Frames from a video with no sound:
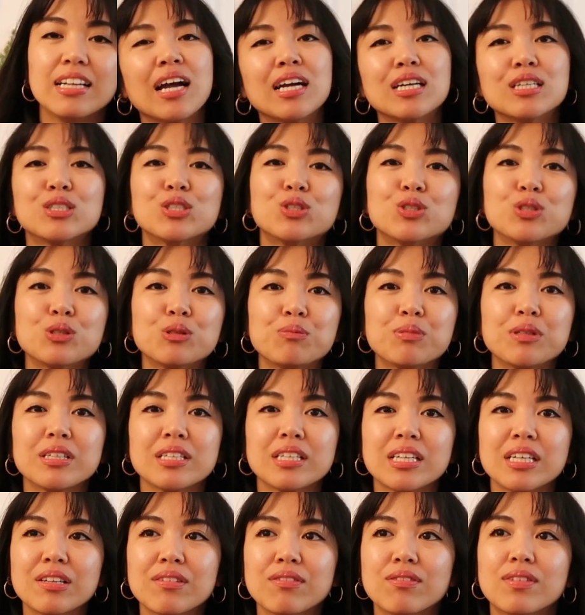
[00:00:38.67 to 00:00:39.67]
I do
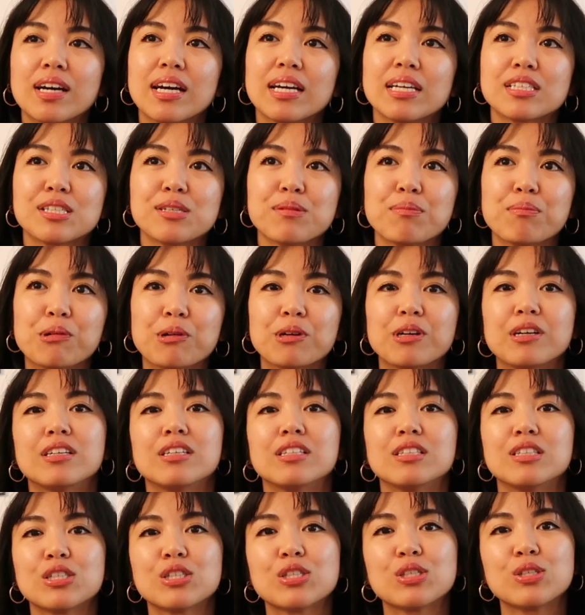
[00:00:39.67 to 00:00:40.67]
believe that it's
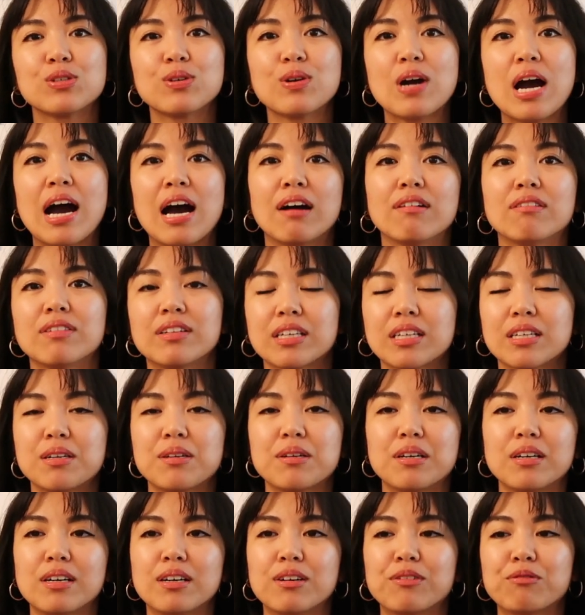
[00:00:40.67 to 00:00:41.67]
important to have like
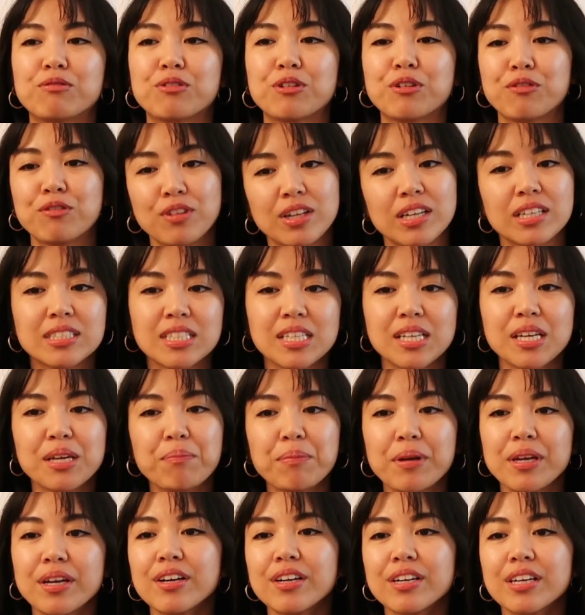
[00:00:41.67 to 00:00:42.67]
a reflecting
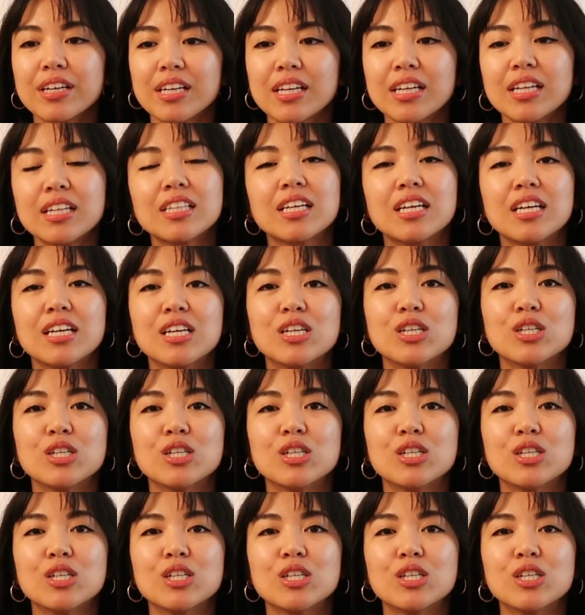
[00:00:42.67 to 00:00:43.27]
period